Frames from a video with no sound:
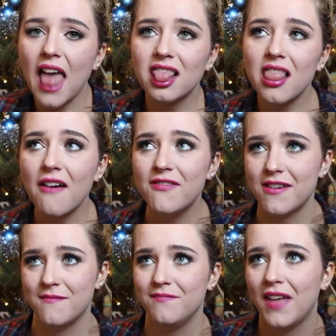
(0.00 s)
love
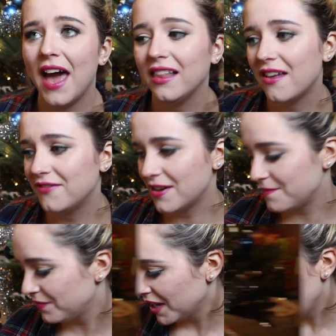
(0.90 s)
them. I love
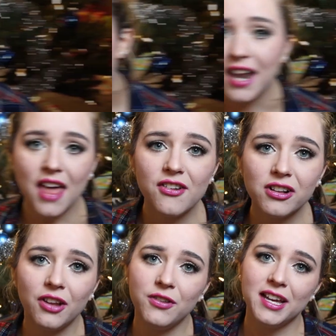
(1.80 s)
them. Another
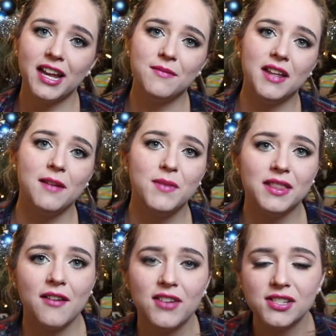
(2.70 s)
clothing item that I've
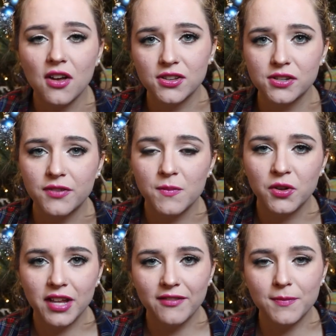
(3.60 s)
been loving is also from
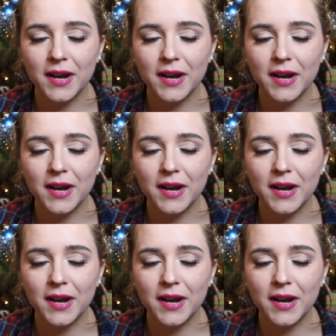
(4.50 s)
Old Navy,